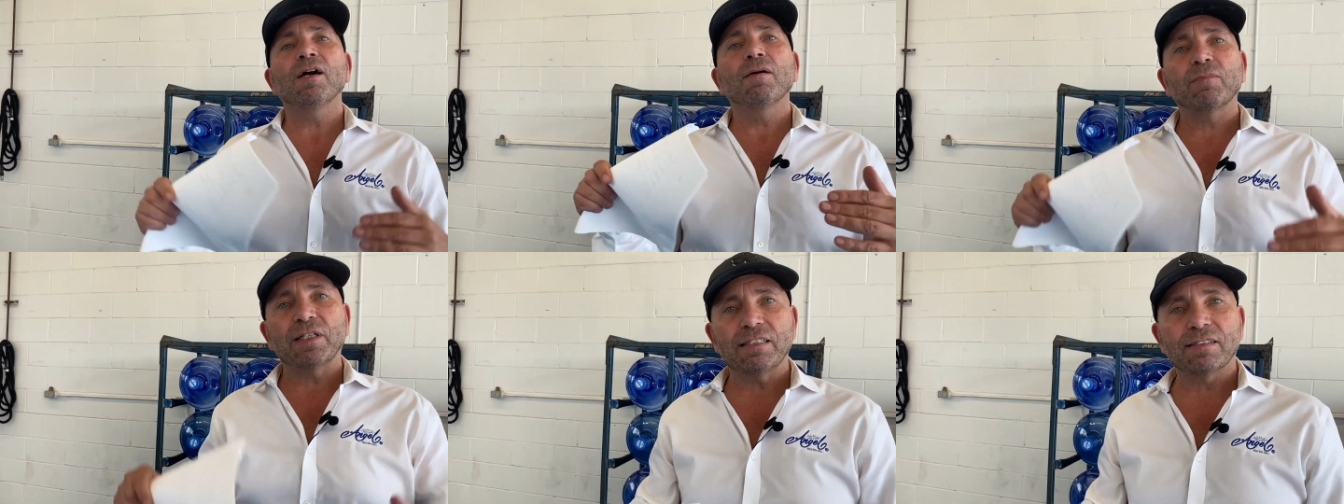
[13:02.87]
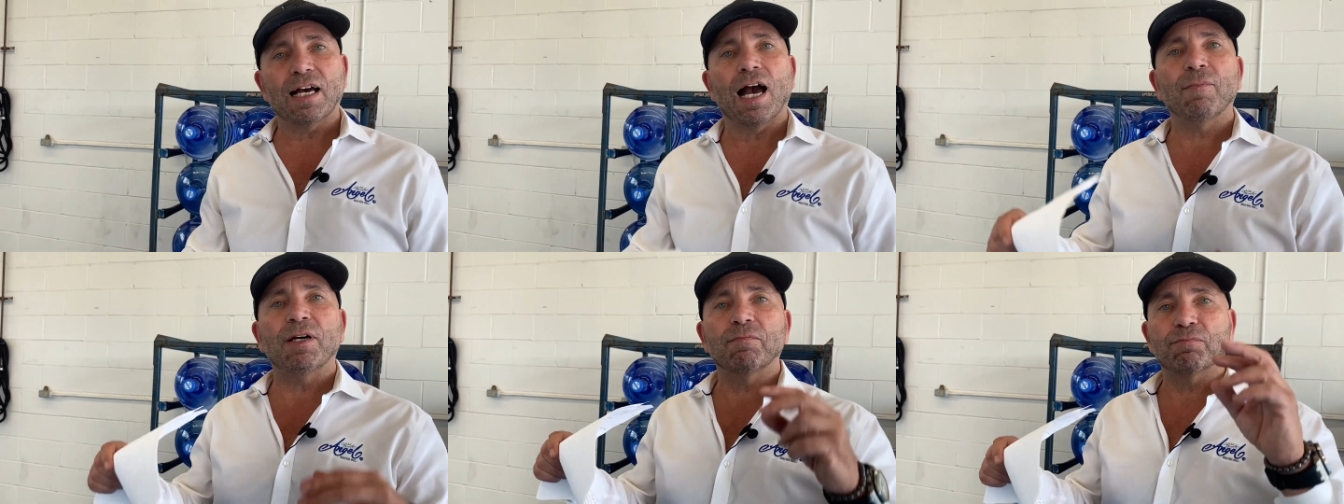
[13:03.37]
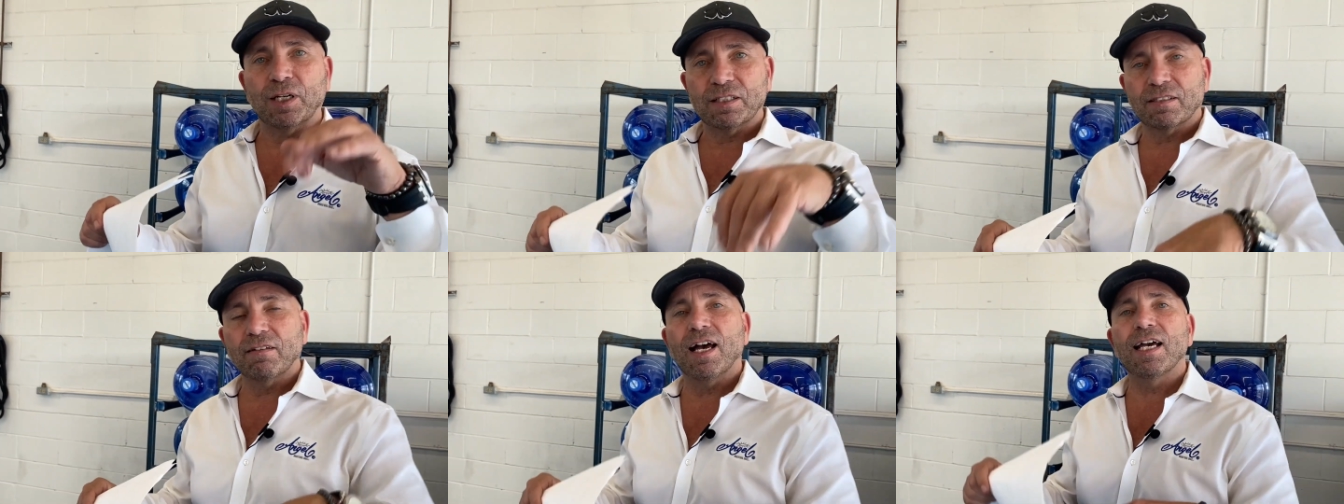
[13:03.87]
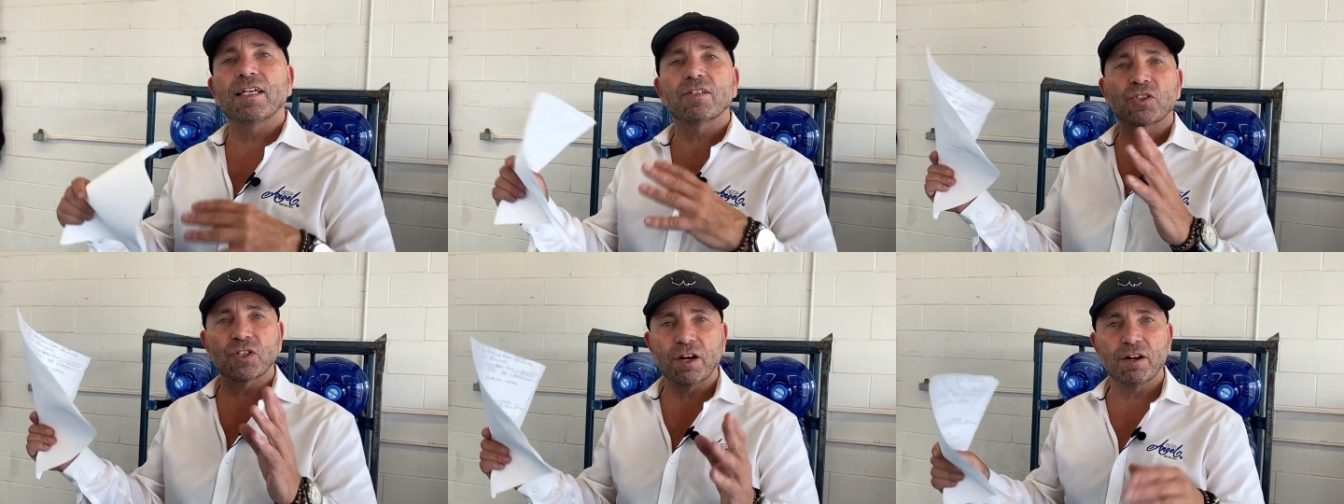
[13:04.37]
please comment, press like,
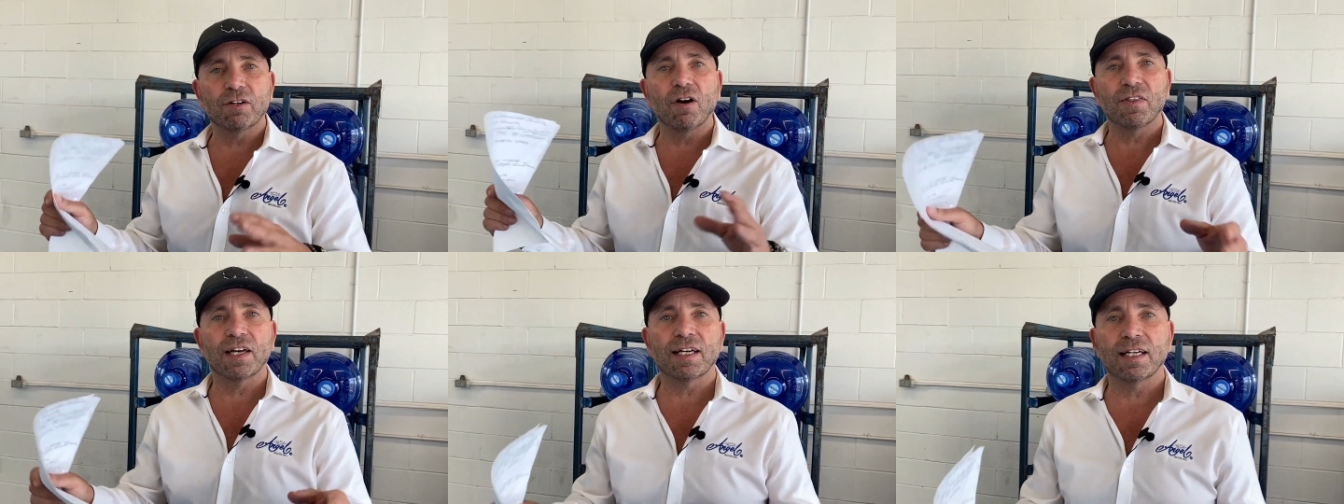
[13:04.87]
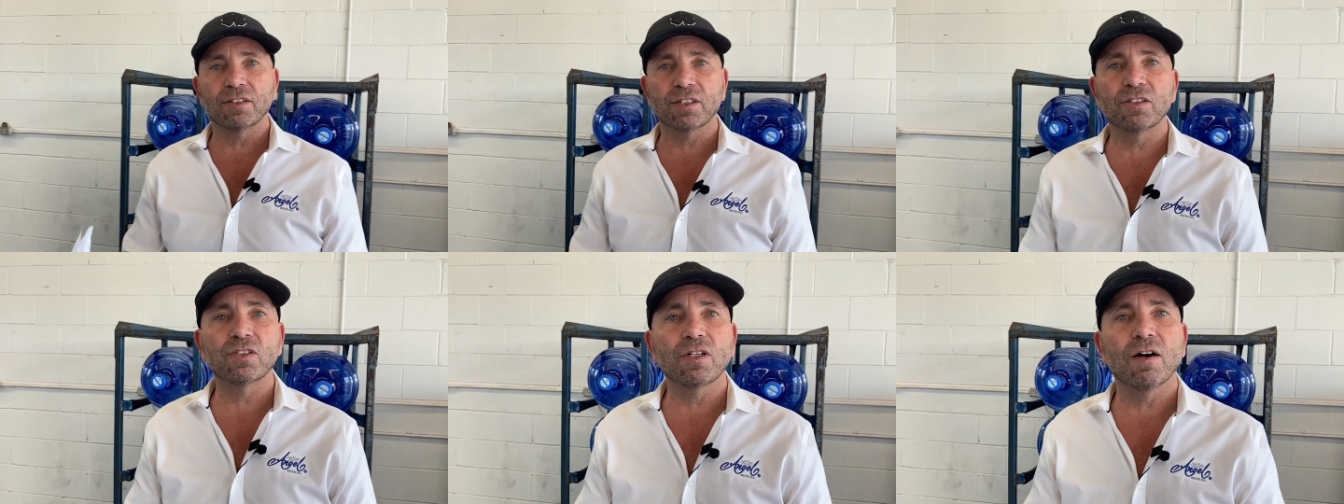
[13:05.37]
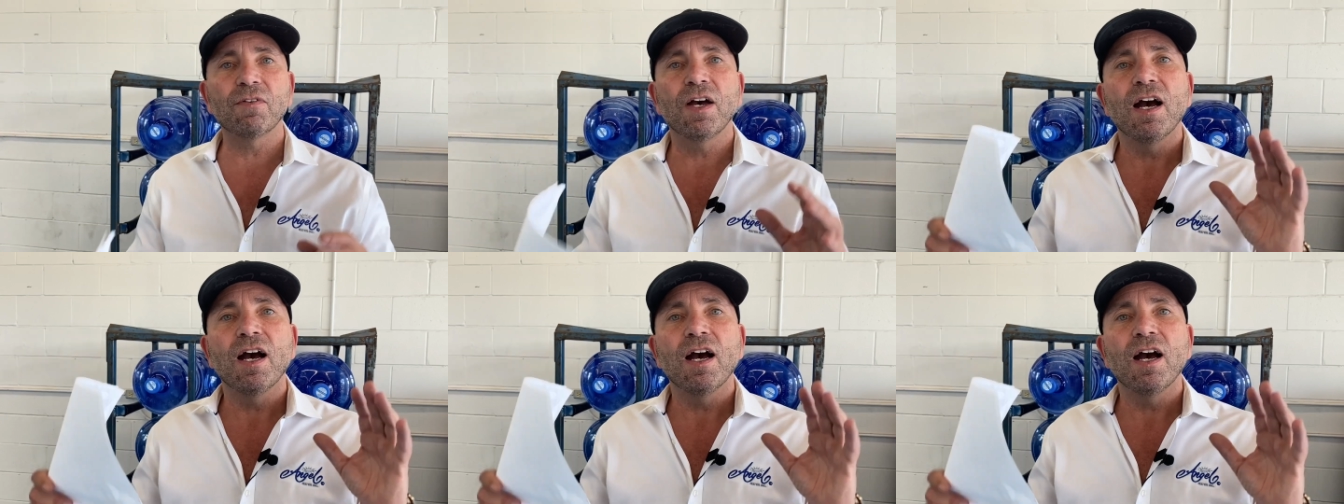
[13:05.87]
share it, all that kind of good stuff.